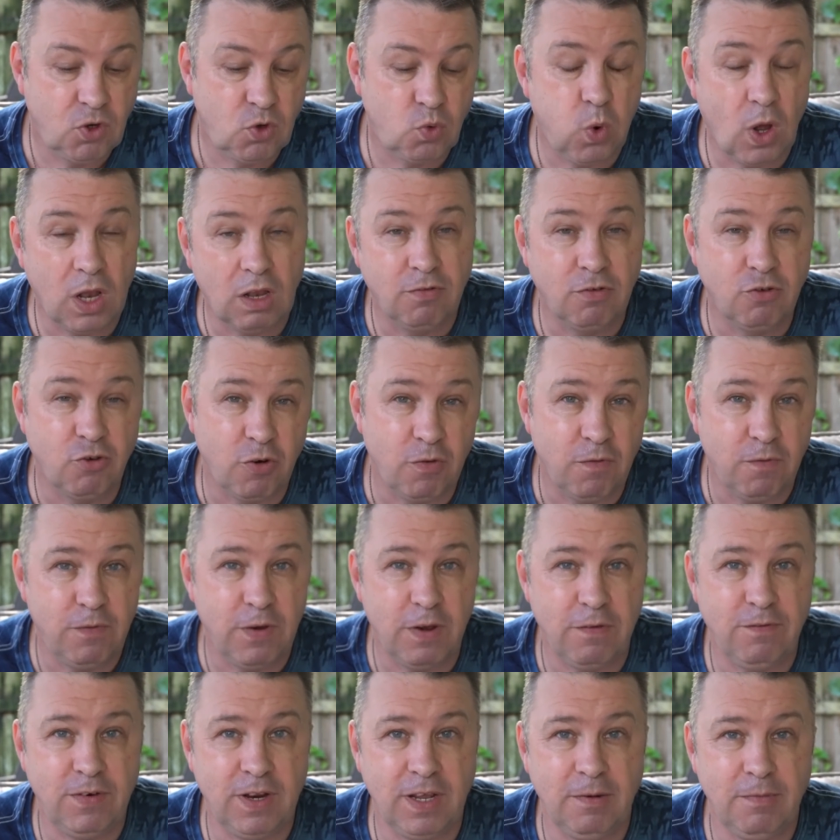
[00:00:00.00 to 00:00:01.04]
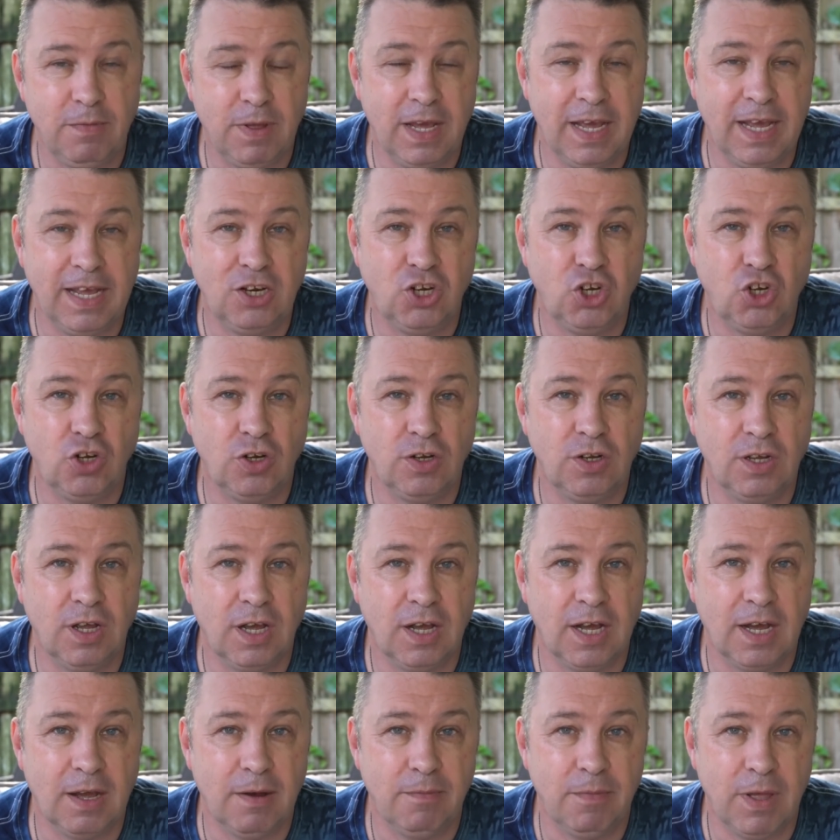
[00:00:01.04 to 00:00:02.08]
twelve fifty-ish
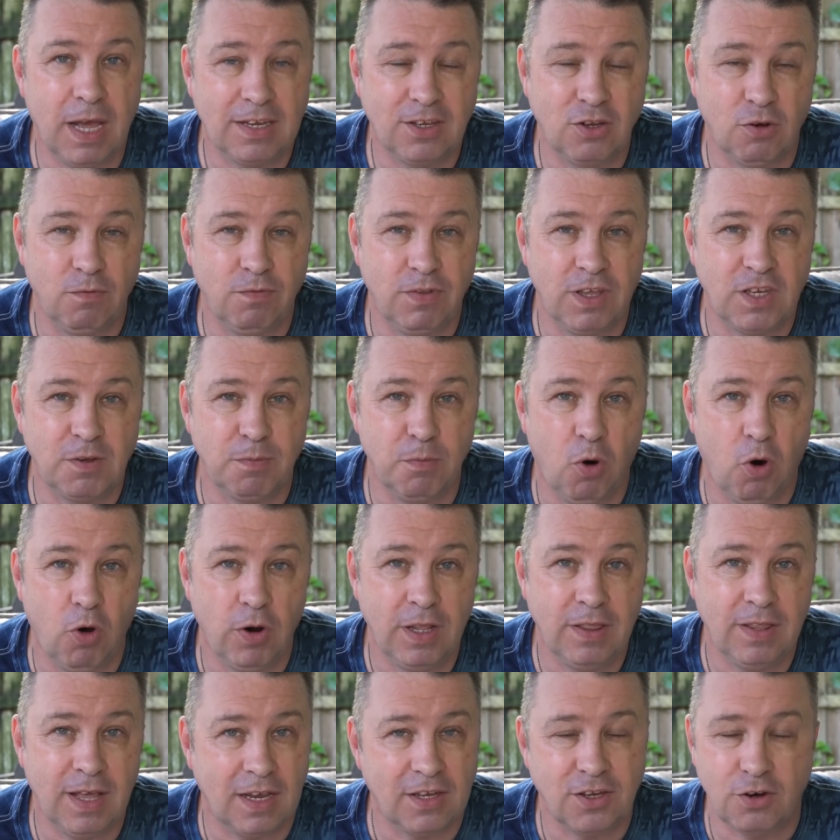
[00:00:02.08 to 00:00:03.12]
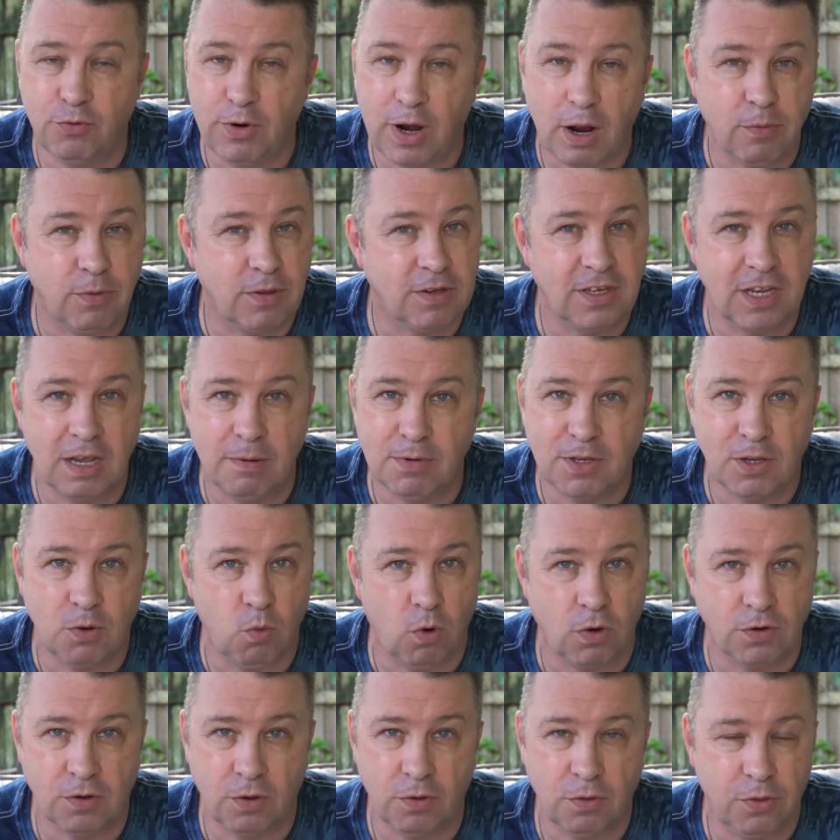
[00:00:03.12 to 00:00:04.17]
uh, as of this morning. That's around the same as it
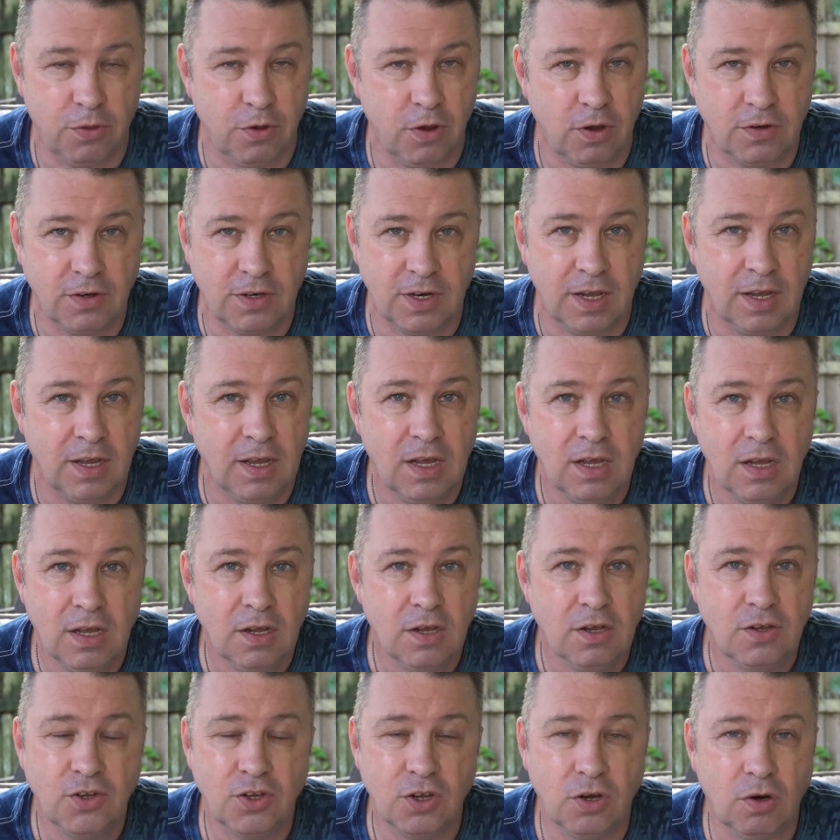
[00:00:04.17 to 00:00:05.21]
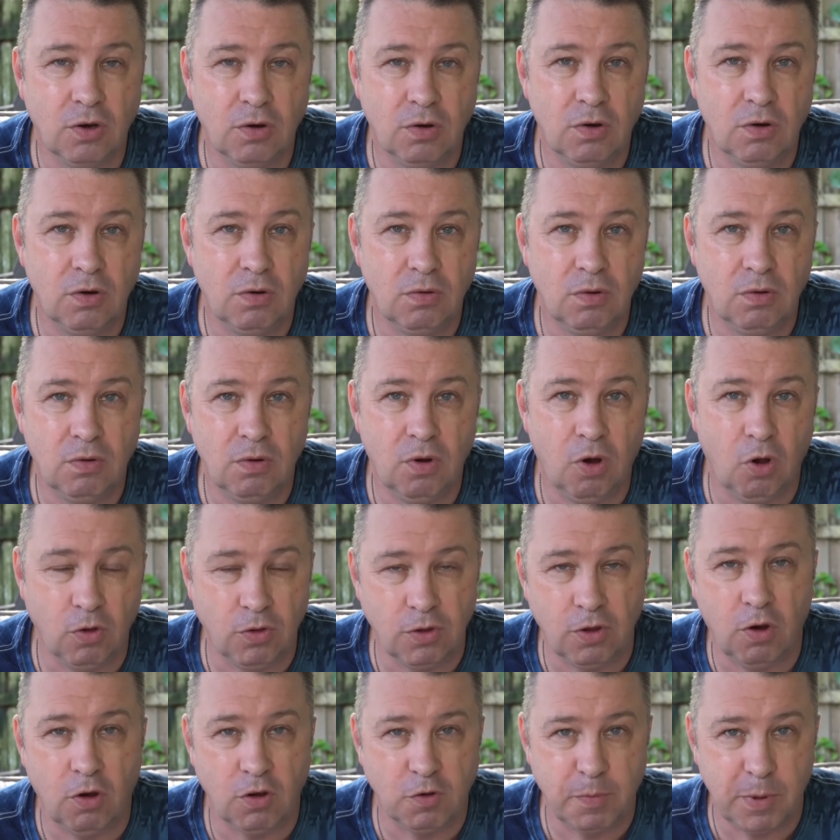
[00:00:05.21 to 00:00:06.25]
was on Thursday. So
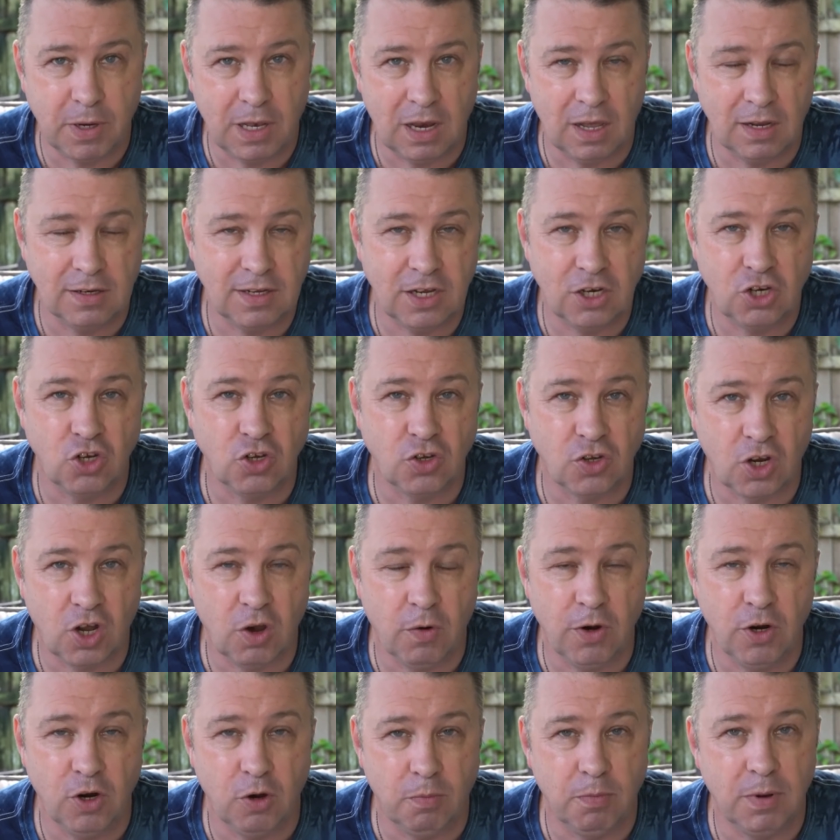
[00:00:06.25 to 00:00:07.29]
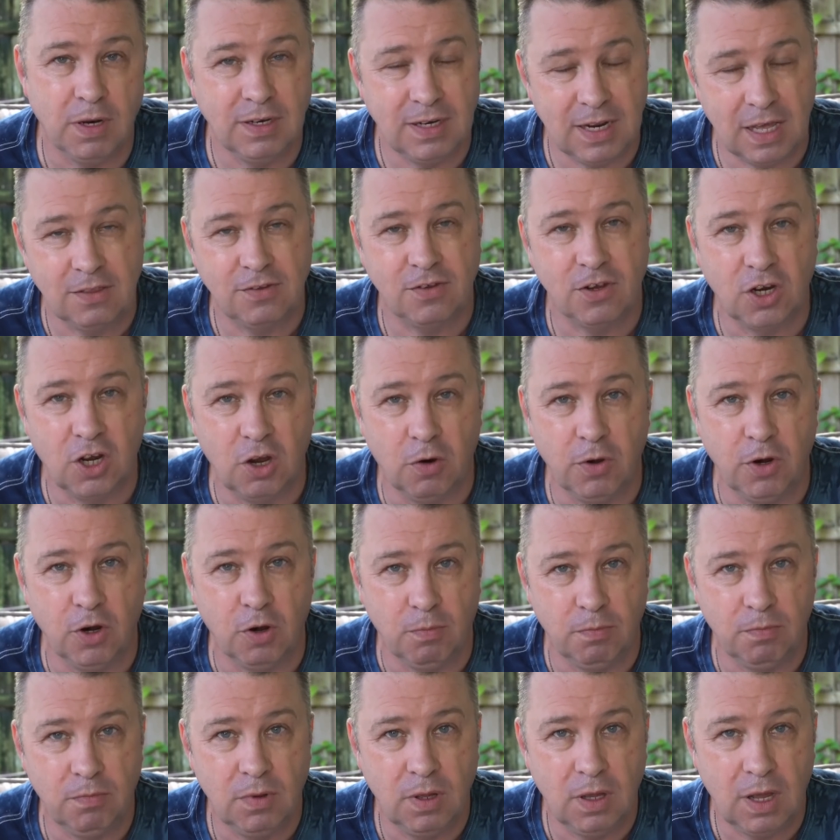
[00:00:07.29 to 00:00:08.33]
although hospitalizations are going up and deaths are going
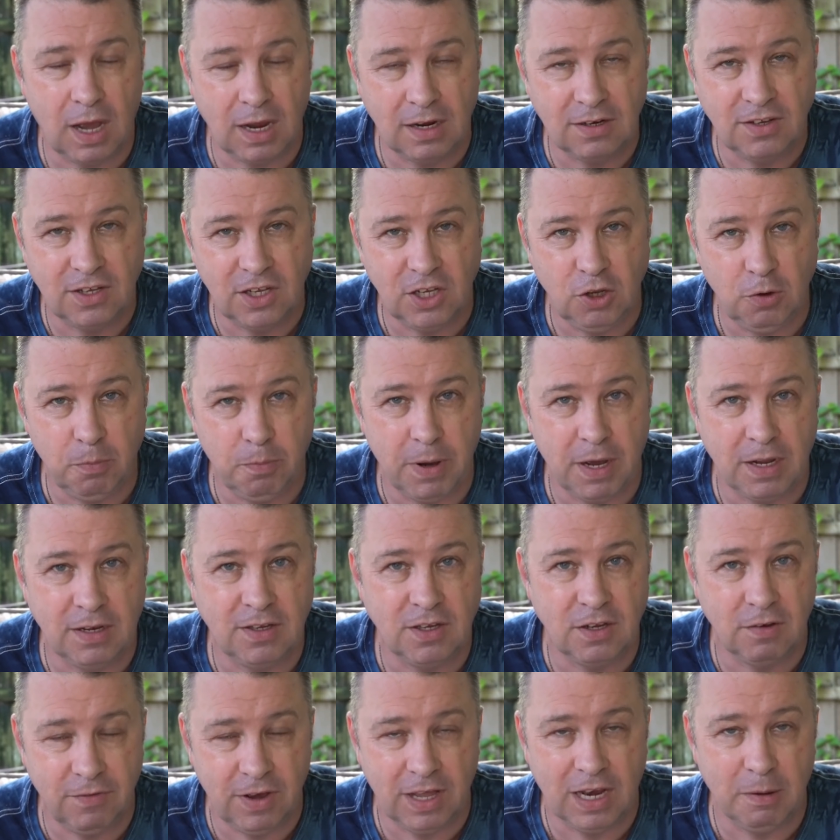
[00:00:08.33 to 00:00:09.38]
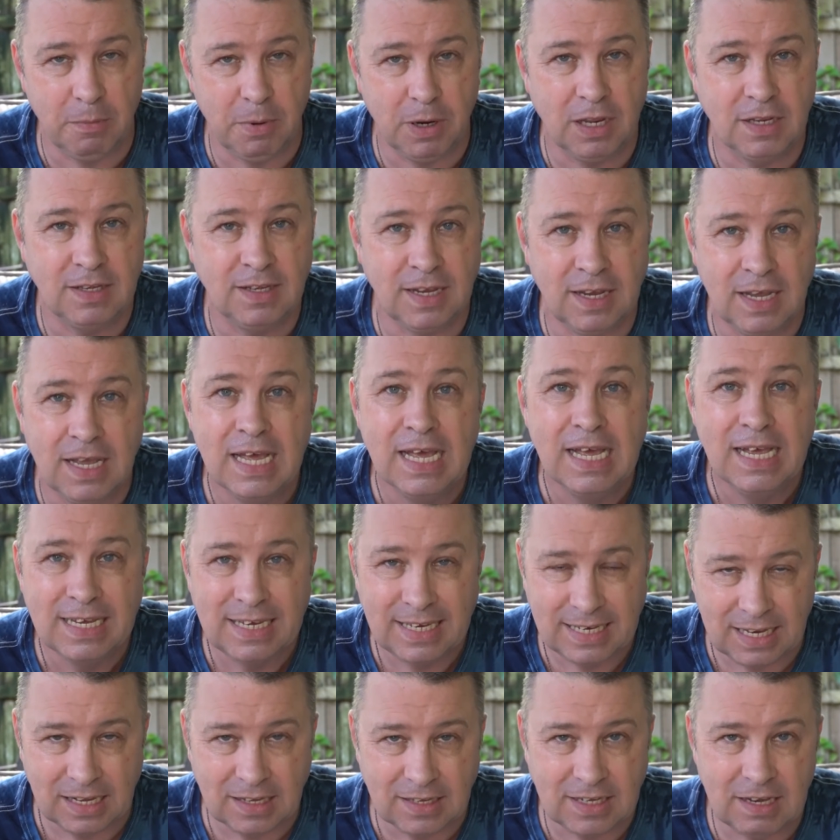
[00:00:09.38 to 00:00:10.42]
up, I C U beds availability
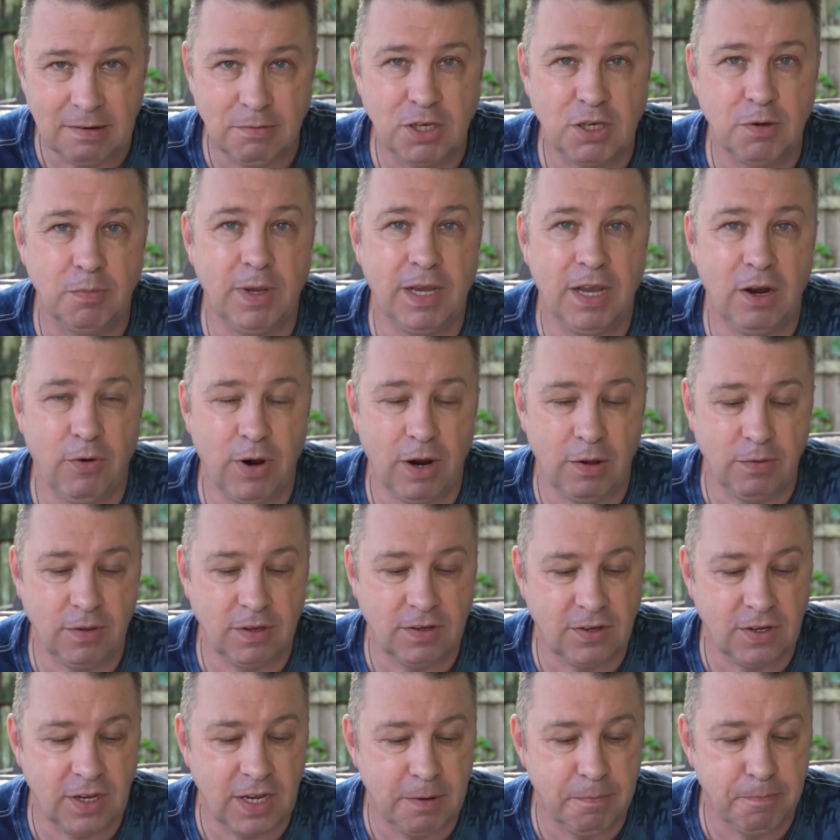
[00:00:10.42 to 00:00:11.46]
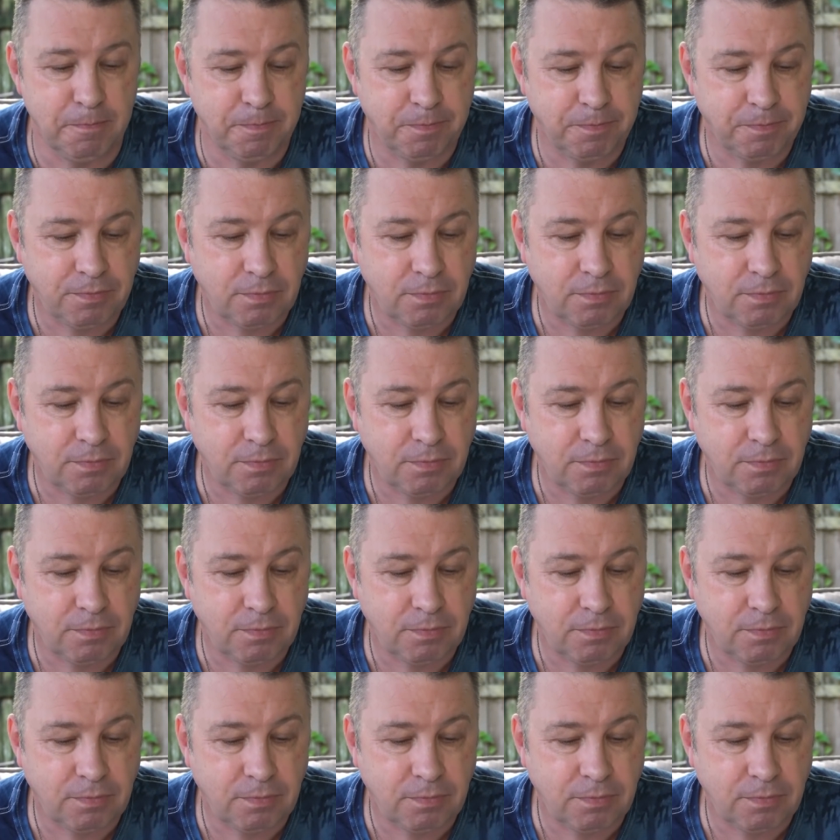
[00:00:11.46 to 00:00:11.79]
still seems to be around the same.